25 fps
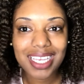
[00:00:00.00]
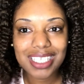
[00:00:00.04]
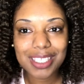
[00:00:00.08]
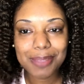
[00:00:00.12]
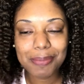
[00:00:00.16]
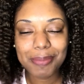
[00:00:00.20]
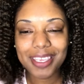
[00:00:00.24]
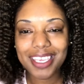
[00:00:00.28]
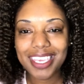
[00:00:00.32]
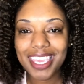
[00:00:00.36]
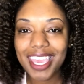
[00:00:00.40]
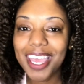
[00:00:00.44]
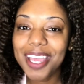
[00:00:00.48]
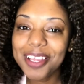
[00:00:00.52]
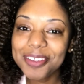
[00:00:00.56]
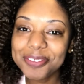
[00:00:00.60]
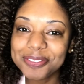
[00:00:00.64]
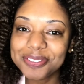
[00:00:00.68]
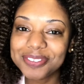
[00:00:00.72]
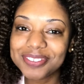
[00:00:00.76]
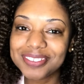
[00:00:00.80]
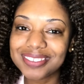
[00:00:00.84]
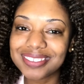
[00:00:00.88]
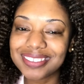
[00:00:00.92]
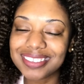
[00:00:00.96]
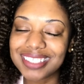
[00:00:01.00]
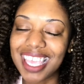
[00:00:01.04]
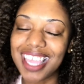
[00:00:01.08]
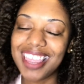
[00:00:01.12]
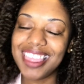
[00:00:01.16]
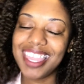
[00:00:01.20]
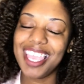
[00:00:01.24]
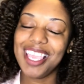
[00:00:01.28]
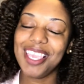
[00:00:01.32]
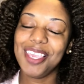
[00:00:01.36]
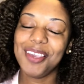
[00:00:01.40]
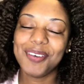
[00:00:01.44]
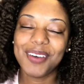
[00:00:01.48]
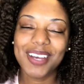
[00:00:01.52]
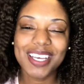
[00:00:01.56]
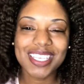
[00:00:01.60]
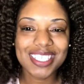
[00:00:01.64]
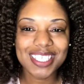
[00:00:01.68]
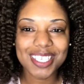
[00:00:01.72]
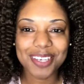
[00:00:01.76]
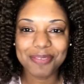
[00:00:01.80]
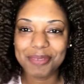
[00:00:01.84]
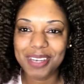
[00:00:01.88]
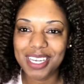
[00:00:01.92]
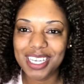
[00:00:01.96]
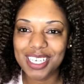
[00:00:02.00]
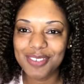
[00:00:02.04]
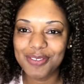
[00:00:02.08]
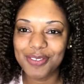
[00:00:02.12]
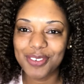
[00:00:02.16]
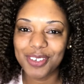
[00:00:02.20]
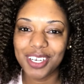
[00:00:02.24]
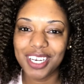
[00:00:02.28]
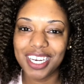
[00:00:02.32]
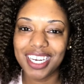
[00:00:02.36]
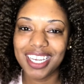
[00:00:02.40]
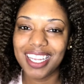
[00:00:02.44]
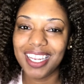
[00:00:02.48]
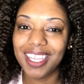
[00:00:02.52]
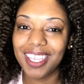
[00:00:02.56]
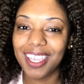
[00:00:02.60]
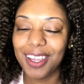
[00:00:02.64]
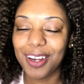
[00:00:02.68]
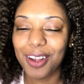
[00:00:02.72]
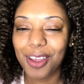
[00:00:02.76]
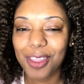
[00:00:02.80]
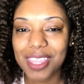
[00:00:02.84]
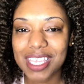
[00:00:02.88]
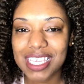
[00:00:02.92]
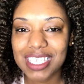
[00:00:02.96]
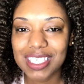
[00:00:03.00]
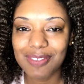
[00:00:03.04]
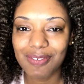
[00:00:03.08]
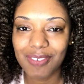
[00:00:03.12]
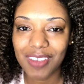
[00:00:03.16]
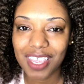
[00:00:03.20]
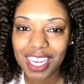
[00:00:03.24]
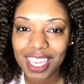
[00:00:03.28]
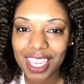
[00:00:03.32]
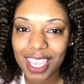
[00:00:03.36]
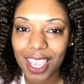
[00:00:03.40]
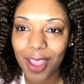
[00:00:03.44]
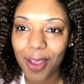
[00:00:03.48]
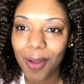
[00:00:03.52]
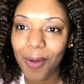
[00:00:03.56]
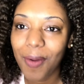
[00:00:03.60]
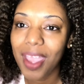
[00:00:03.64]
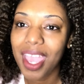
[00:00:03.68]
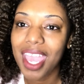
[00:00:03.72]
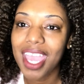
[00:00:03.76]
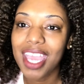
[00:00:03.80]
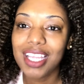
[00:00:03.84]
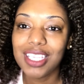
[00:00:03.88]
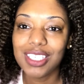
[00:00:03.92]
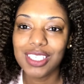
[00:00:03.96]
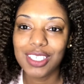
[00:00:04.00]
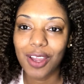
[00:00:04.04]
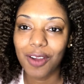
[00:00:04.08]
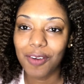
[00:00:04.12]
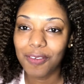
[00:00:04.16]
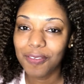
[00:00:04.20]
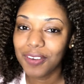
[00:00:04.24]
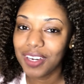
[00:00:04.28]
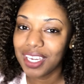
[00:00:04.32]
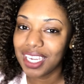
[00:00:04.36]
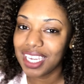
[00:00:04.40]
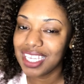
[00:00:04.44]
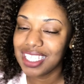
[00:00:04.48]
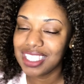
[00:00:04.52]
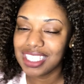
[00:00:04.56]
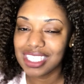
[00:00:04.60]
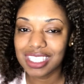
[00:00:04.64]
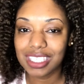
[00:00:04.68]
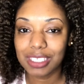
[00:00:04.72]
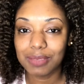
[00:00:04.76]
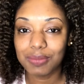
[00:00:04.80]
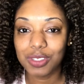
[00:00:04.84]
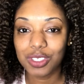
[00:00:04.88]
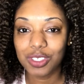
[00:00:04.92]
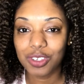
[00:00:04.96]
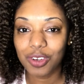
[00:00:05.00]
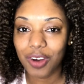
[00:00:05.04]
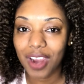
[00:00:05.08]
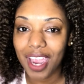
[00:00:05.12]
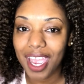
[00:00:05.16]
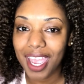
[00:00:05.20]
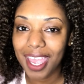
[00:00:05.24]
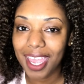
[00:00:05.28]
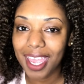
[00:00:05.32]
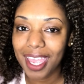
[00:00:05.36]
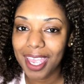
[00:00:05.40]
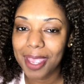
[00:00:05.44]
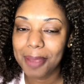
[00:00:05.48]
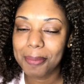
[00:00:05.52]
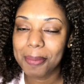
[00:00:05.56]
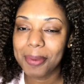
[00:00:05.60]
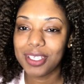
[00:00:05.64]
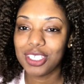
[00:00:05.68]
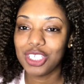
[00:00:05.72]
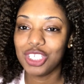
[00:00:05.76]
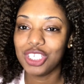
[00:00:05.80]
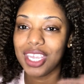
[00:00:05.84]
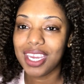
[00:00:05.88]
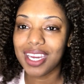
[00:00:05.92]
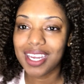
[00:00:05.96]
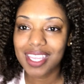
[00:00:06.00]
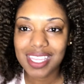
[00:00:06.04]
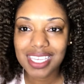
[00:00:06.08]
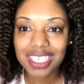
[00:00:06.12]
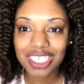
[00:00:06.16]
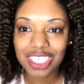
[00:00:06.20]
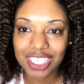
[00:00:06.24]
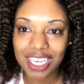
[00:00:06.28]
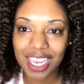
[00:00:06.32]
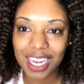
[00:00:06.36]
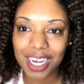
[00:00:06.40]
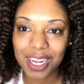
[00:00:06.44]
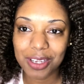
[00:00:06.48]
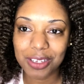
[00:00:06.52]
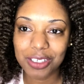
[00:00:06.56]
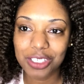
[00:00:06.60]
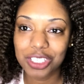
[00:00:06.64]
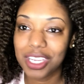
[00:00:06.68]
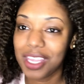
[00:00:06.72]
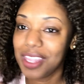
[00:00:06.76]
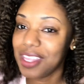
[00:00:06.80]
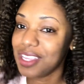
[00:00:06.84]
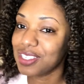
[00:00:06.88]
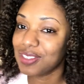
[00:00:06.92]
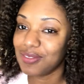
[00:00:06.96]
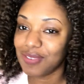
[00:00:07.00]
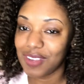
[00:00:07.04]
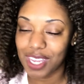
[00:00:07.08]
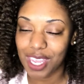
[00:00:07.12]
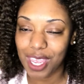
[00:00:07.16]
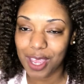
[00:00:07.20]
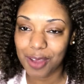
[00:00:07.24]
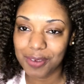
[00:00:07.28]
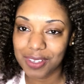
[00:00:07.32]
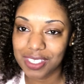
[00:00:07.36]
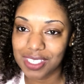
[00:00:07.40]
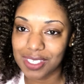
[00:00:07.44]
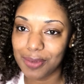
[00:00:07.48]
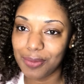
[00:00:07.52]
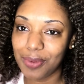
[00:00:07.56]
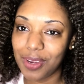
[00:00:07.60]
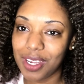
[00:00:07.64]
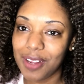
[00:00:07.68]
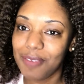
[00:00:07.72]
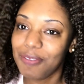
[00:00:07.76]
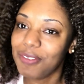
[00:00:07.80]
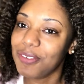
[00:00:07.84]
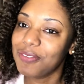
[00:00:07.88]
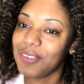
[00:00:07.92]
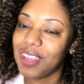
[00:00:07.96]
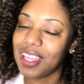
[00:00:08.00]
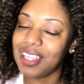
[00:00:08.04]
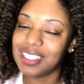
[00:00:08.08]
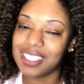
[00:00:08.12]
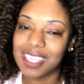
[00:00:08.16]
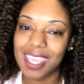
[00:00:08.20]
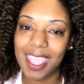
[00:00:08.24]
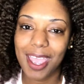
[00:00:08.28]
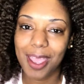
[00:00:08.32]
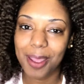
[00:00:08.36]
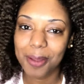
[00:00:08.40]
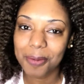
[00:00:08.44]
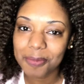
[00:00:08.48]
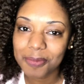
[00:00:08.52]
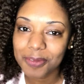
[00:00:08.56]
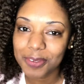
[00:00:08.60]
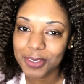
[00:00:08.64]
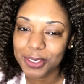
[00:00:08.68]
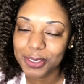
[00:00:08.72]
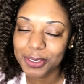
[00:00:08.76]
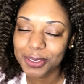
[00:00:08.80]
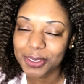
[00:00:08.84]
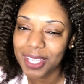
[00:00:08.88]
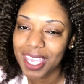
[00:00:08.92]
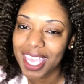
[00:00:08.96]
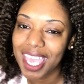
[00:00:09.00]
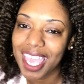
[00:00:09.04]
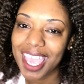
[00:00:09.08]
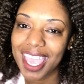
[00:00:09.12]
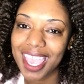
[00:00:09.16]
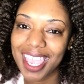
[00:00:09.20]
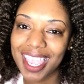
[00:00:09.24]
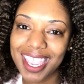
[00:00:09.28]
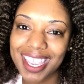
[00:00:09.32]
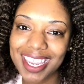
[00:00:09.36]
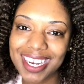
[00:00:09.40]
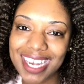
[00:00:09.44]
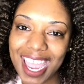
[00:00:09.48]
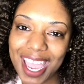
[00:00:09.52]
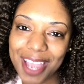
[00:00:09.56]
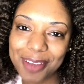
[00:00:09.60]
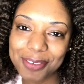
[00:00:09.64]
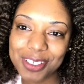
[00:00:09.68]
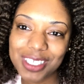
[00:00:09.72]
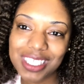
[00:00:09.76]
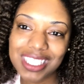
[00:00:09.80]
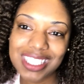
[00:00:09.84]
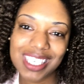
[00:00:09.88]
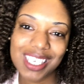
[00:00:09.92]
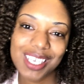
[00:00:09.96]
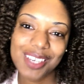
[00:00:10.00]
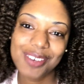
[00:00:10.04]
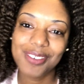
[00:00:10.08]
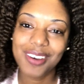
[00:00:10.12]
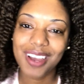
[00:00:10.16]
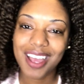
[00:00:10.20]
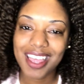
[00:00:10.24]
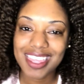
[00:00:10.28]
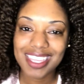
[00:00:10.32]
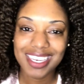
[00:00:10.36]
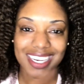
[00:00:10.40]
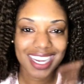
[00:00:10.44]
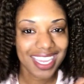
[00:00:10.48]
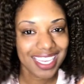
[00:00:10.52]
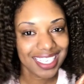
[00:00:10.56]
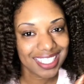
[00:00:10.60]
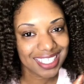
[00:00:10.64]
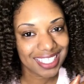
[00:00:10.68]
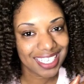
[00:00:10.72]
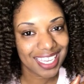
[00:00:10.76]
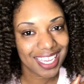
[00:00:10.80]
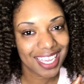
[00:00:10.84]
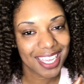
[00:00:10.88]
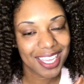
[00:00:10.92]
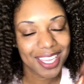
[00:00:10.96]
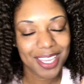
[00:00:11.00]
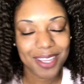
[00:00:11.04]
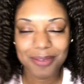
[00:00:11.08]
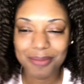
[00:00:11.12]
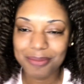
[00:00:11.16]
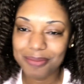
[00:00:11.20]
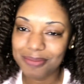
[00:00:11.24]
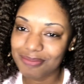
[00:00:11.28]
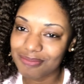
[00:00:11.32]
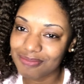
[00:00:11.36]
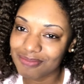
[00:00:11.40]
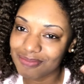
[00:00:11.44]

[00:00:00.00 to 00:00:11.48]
But yeah, thank you all so much for clicking on this video. Don't forget to subscribe, share this channel, share this video with someone if you found it helpful, and I will see you all the next time.